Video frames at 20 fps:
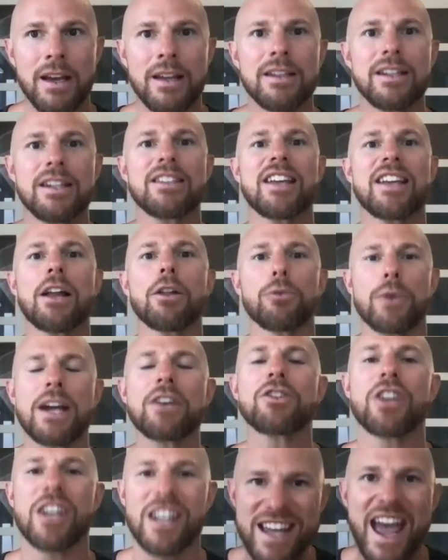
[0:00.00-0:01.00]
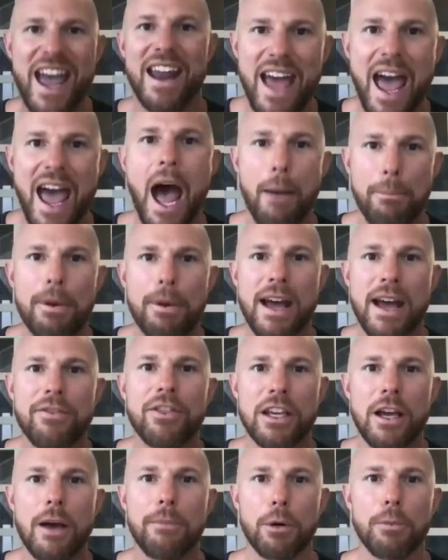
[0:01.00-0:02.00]
Deceleration can happen at
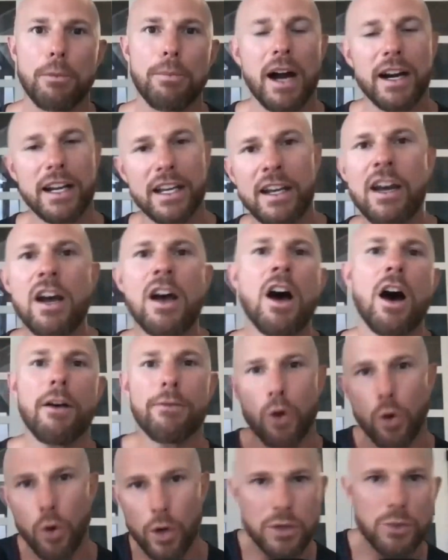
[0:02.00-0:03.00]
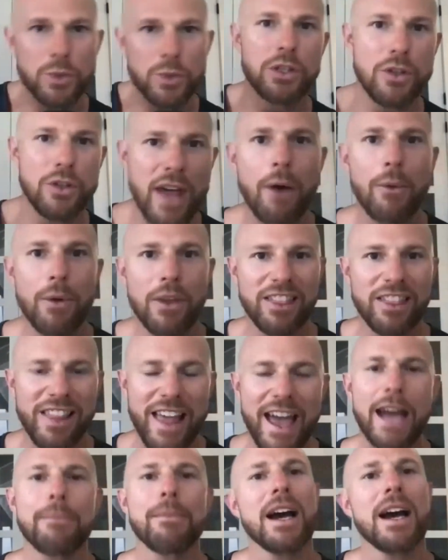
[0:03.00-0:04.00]
the upper body. Of course, we do that with
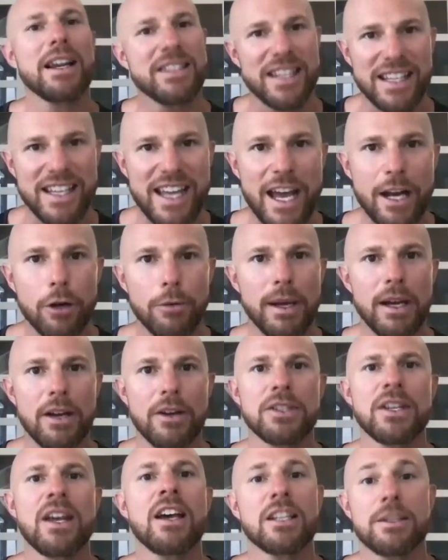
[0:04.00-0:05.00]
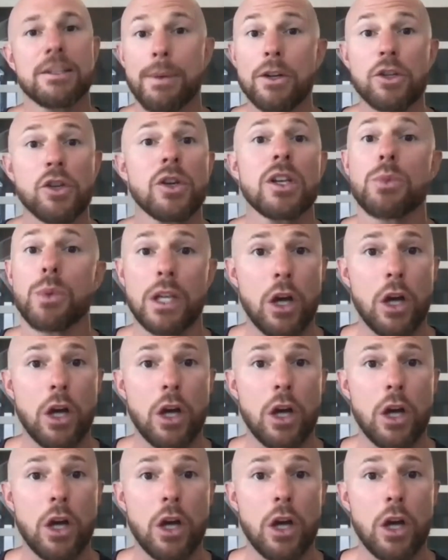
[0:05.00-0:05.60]
landmines and kettlebells, especially as we